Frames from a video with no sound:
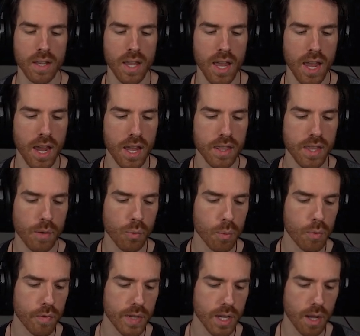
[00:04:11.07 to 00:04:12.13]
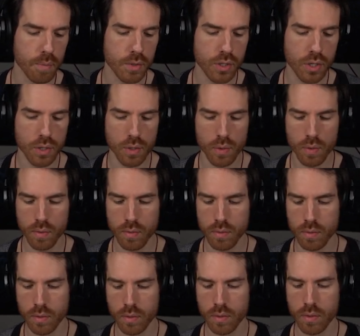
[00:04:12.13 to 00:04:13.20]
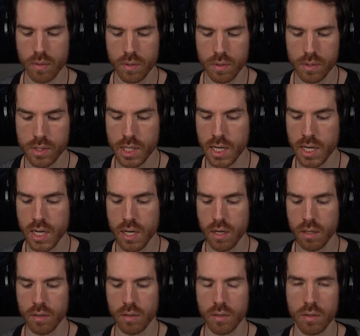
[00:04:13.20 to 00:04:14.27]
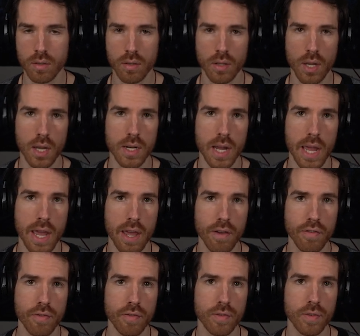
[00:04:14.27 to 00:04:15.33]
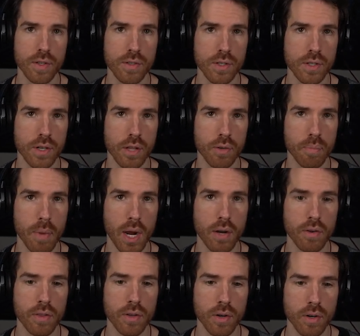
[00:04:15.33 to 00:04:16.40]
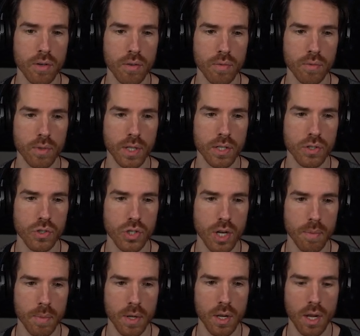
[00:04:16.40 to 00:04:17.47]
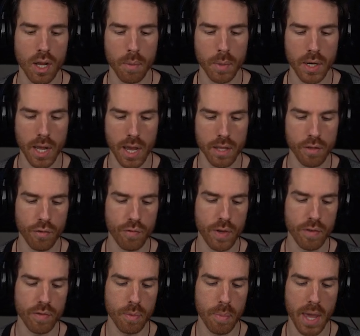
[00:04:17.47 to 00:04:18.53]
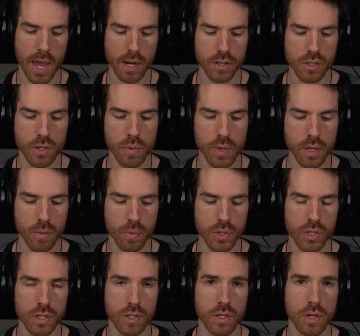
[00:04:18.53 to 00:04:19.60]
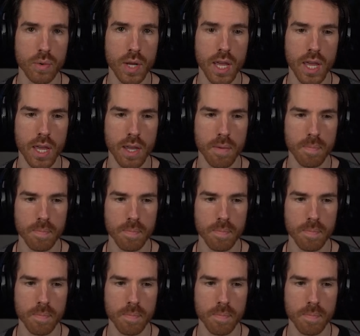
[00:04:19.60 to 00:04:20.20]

And then we're moving up to D and F. This is another minor third relationship. And I'm going to add the 5th back to it, which is the note A.